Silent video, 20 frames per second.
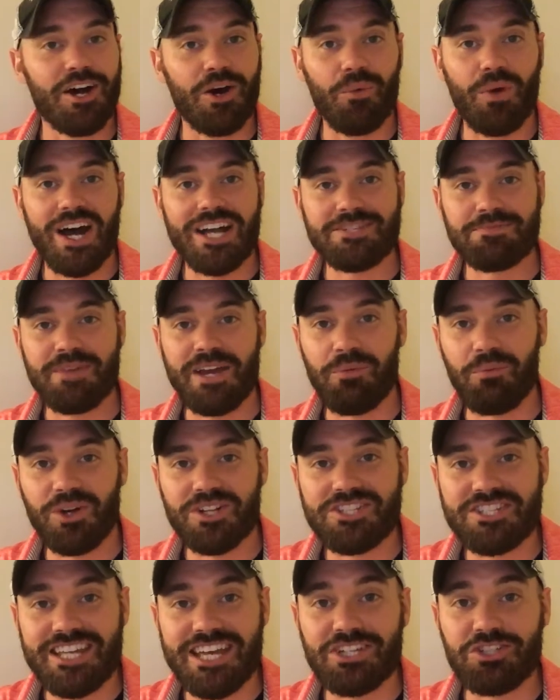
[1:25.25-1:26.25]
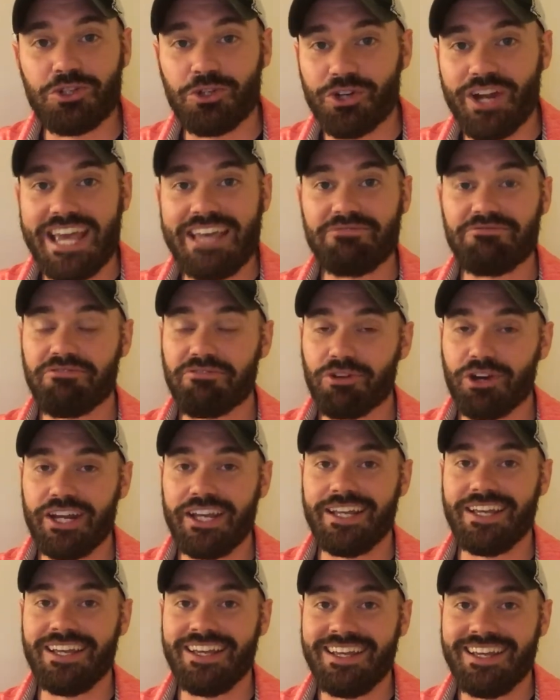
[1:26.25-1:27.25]
A wise man once said, Good ain't
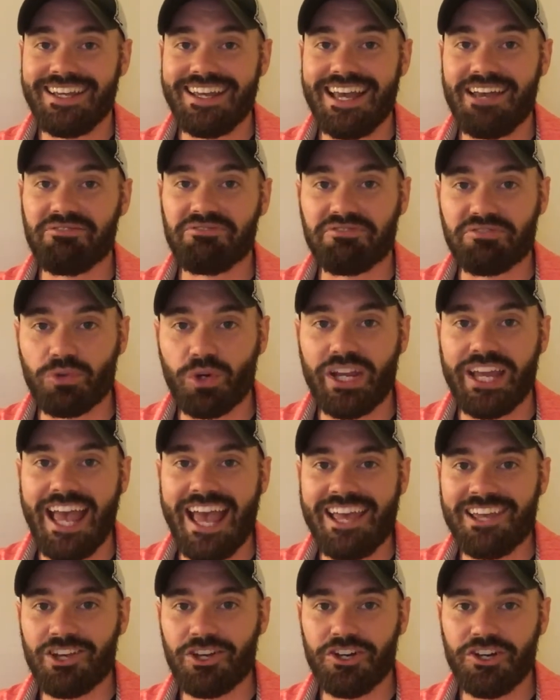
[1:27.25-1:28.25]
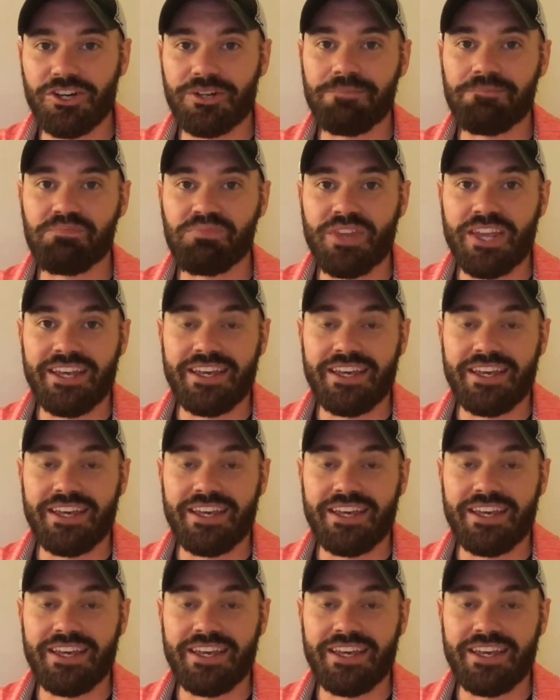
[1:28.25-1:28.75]
free, and free ain't good.